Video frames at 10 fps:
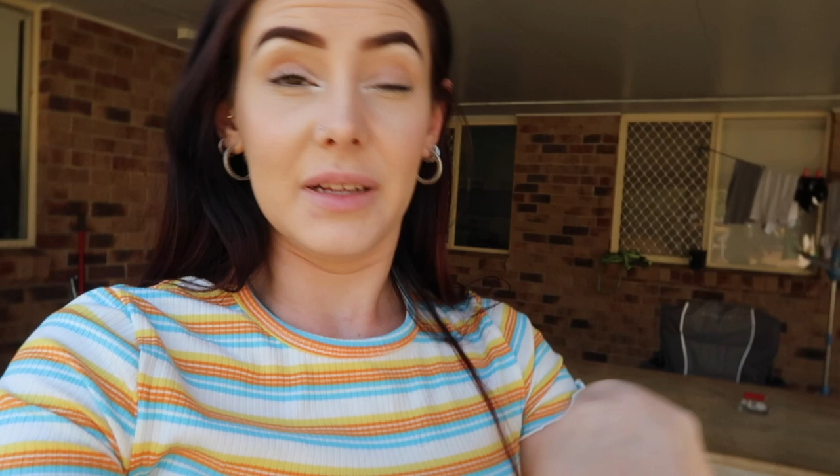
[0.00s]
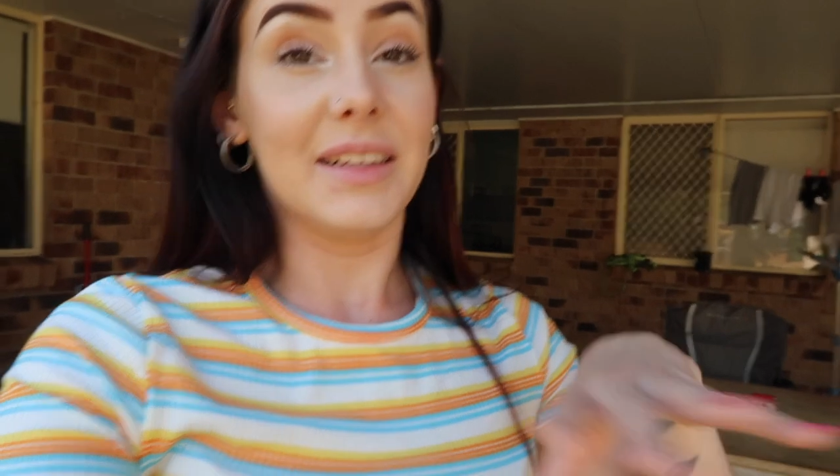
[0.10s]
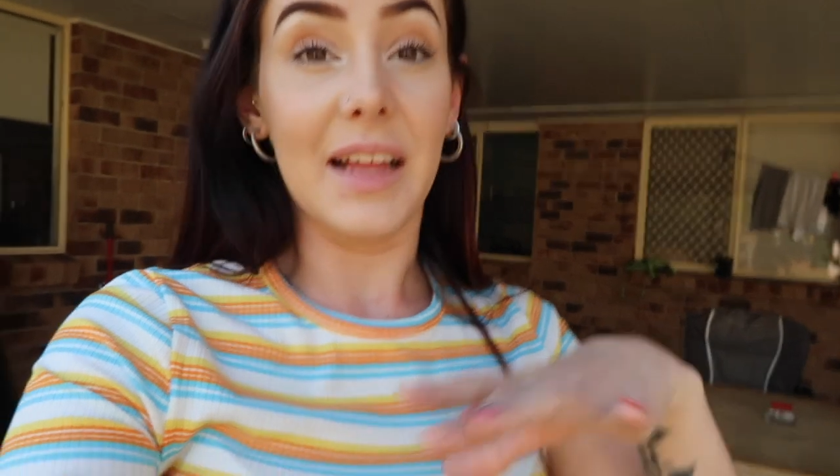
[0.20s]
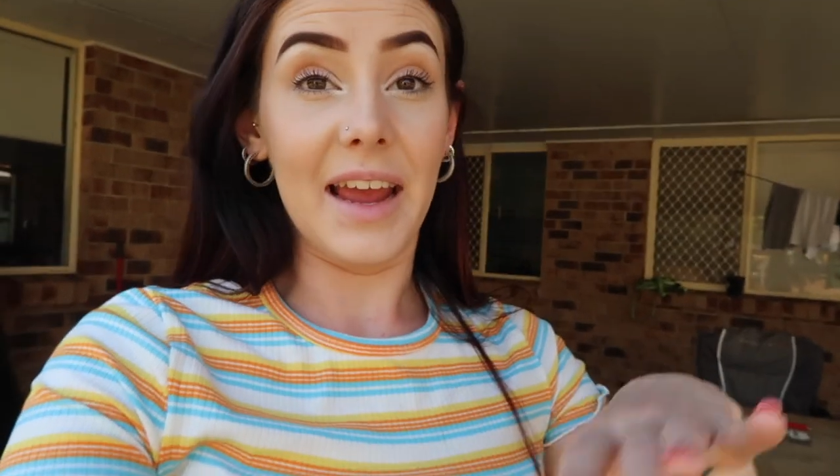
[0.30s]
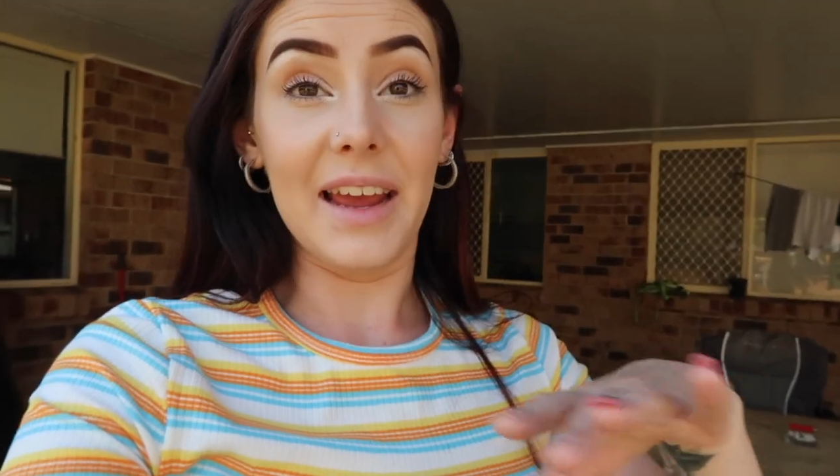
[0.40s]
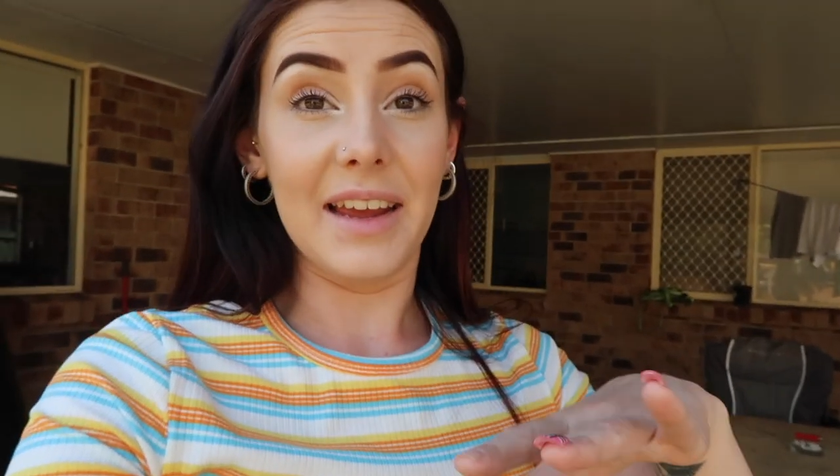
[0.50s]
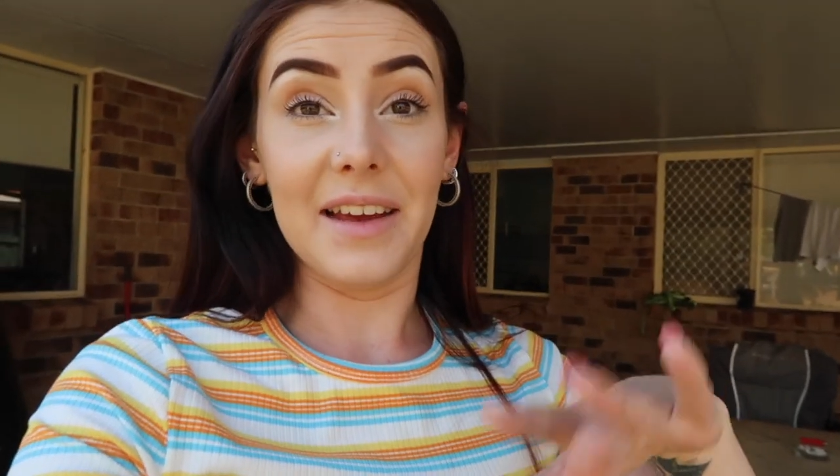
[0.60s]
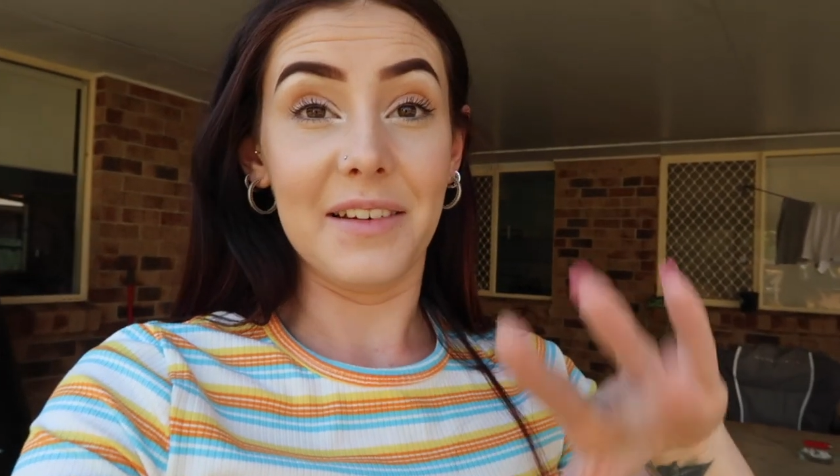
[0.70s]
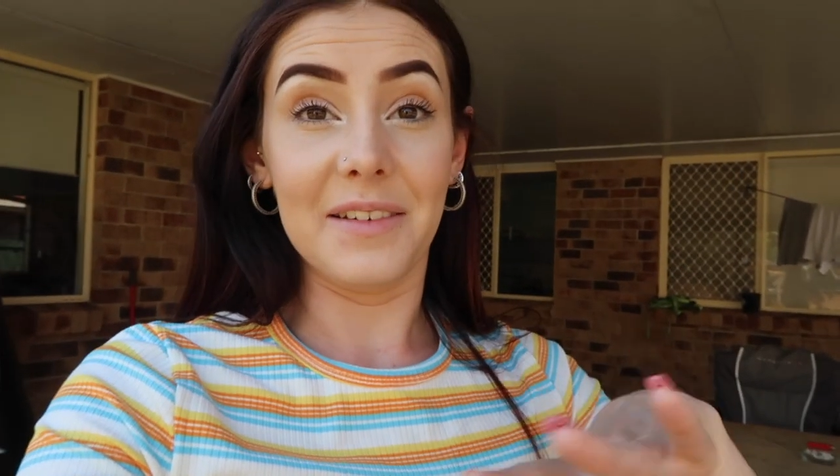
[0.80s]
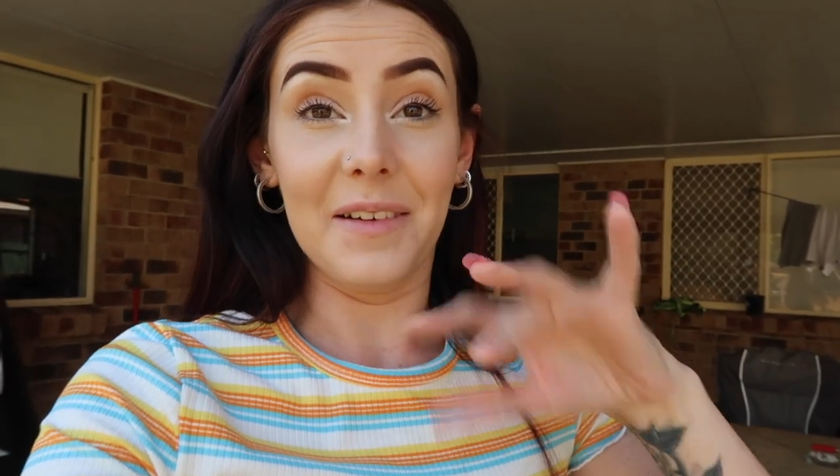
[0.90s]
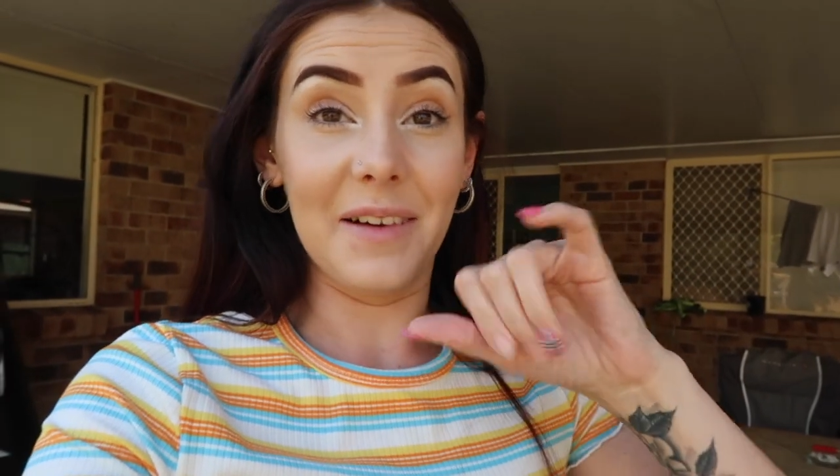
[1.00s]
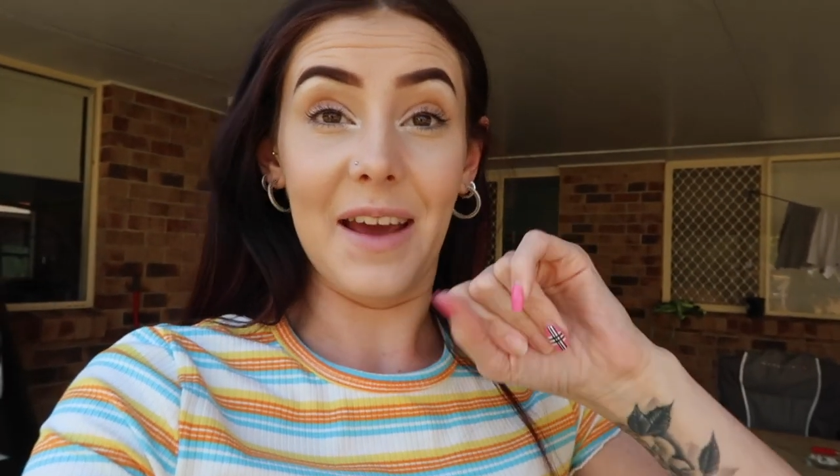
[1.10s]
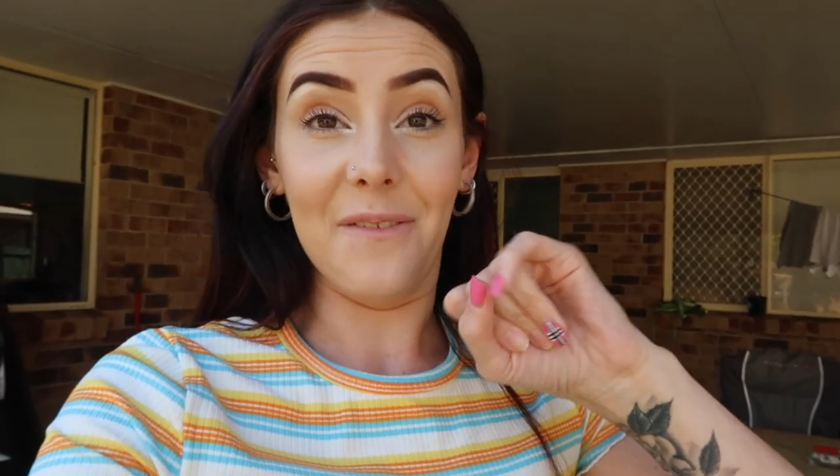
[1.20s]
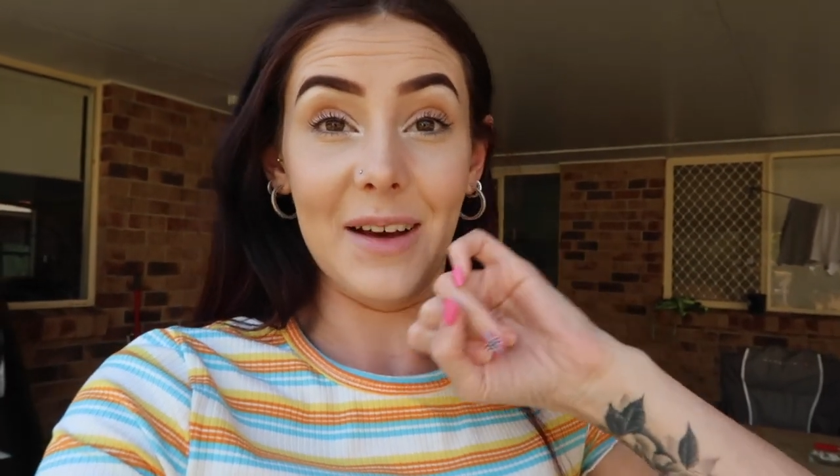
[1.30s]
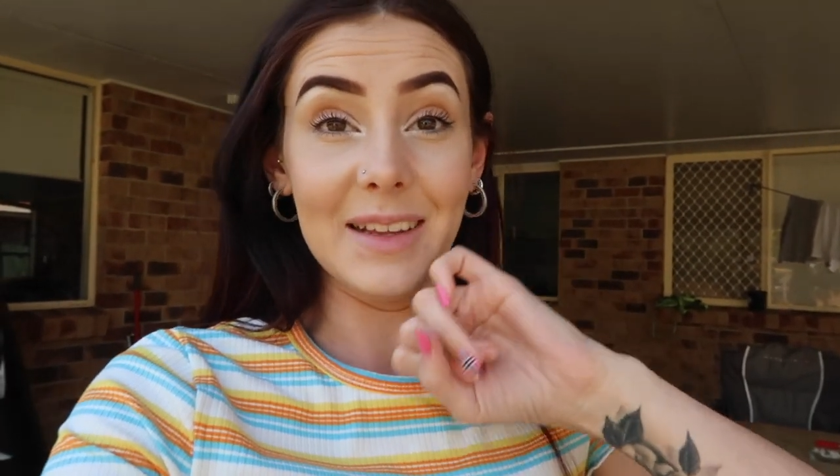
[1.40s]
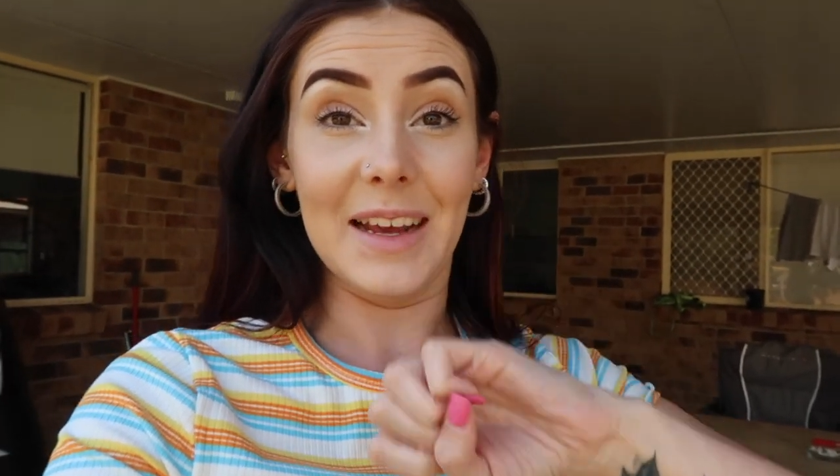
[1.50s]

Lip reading: play dog ever.